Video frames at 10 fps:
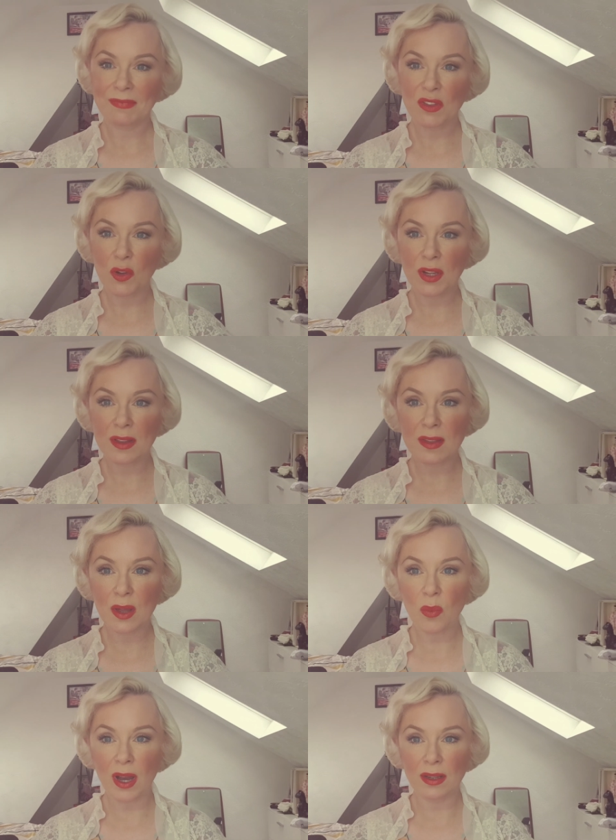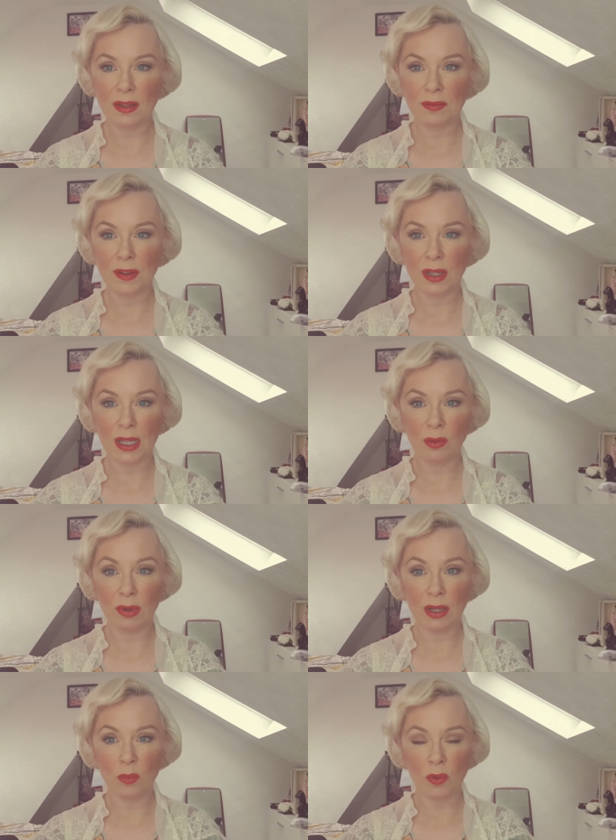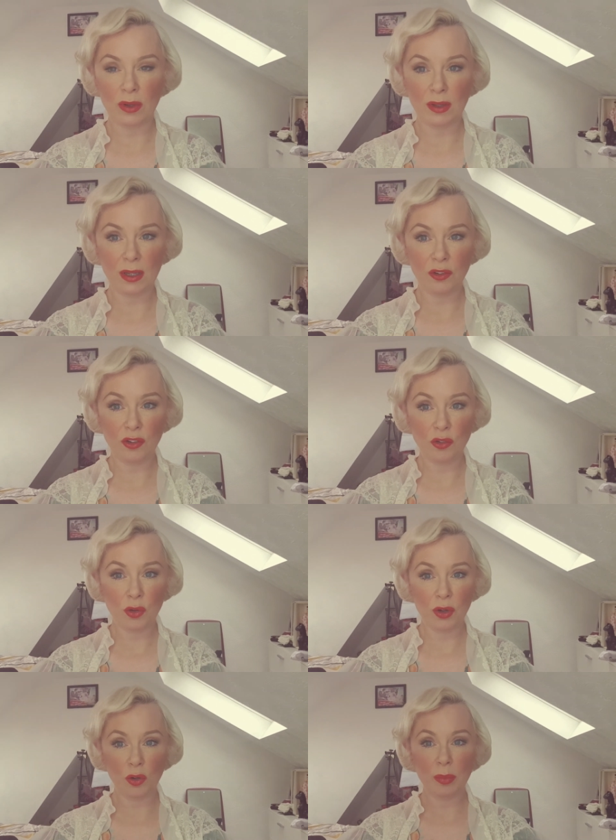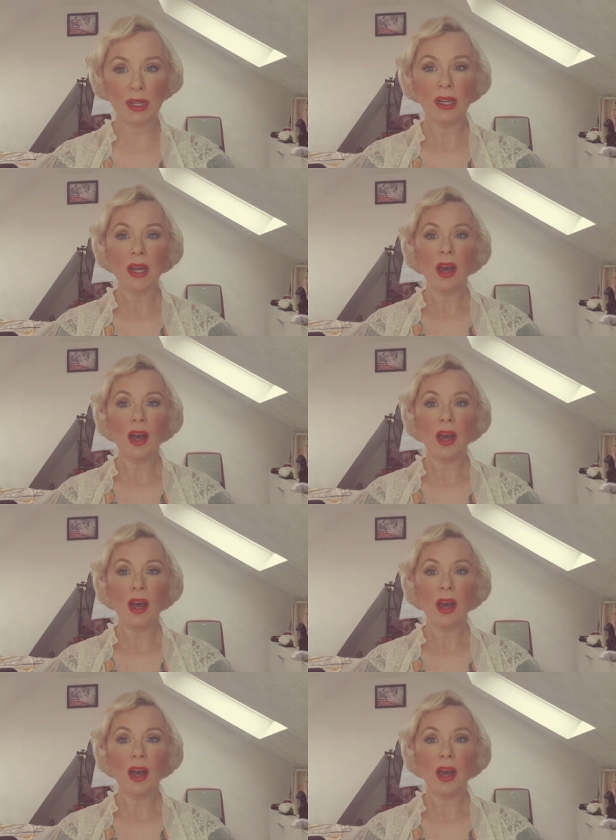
So you can see why I didn't feel like it really warranted a tutorial, but